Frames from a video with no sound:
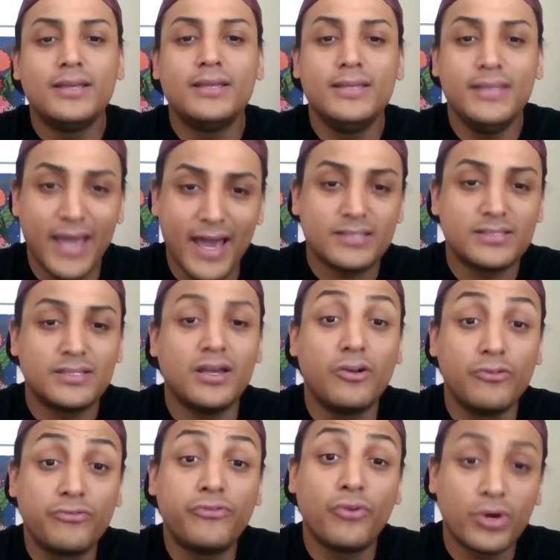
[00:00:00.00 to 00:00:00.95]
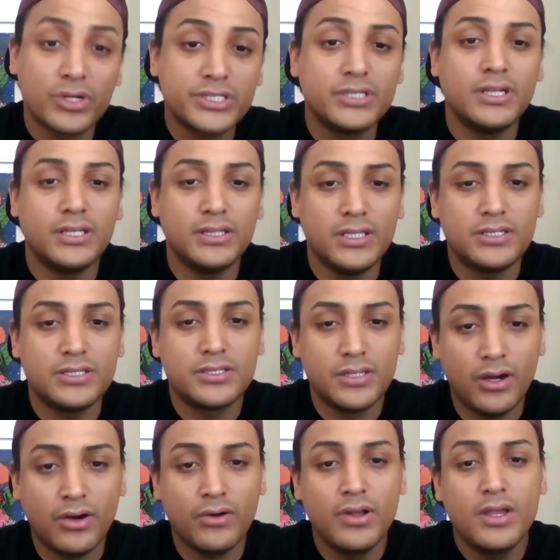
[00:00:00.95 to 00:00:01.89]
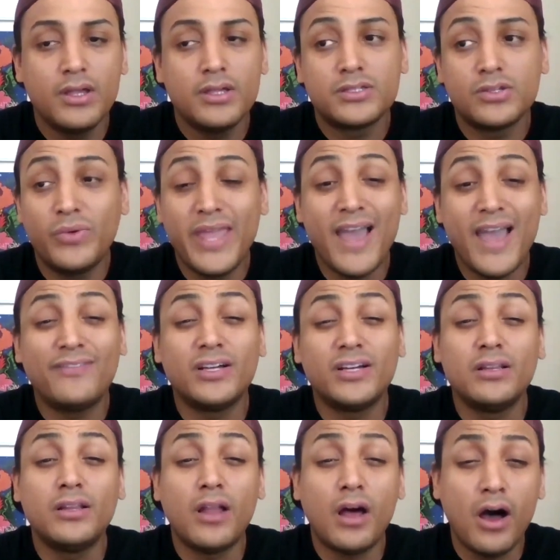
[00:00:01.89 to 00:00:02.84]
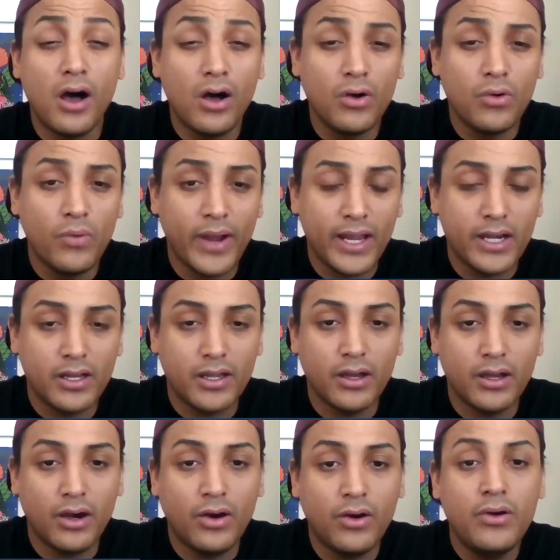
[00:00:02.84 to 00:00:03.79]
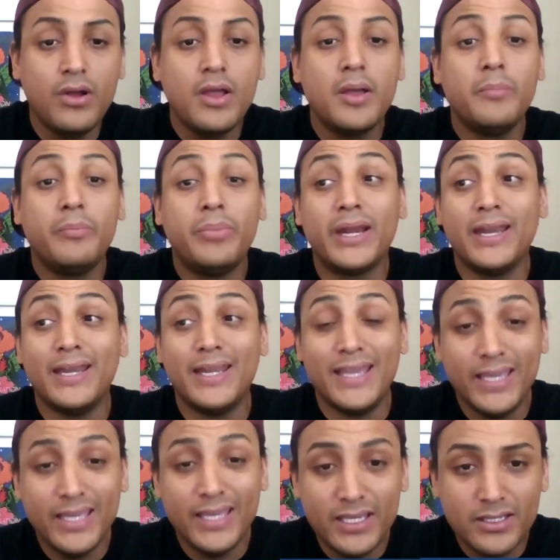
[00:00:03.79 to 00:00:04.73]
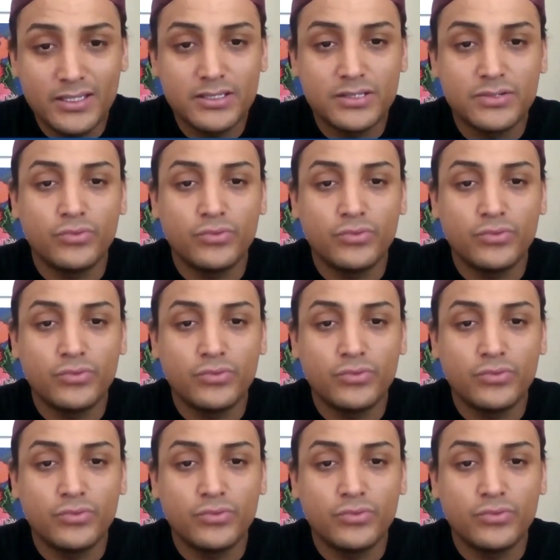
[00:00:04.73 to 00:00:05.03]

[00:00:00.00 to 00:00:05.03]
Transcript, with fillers: Yes. Jamar Williams with Black Lives Matter Phoenix Metro says if no special session,